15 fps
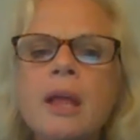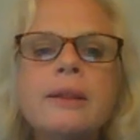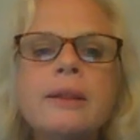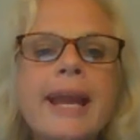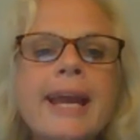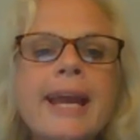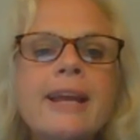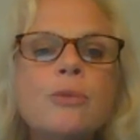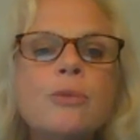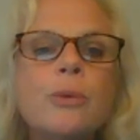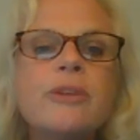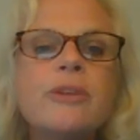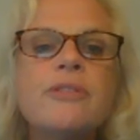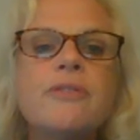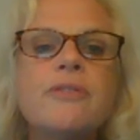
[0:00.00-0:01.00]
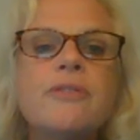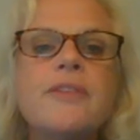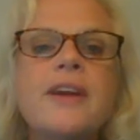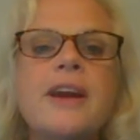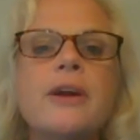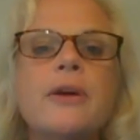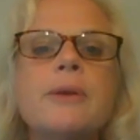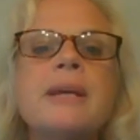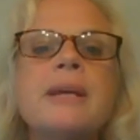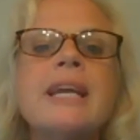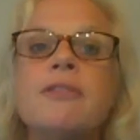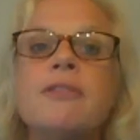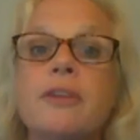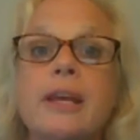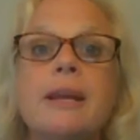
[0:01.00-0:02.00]
Land was very
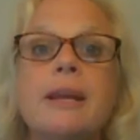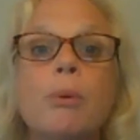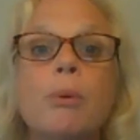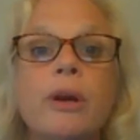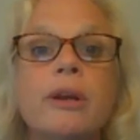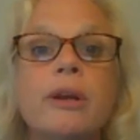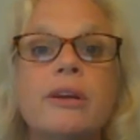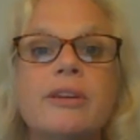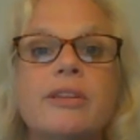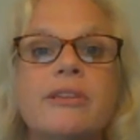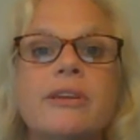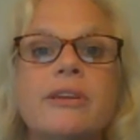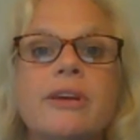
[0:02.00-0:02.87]
meaningful and important.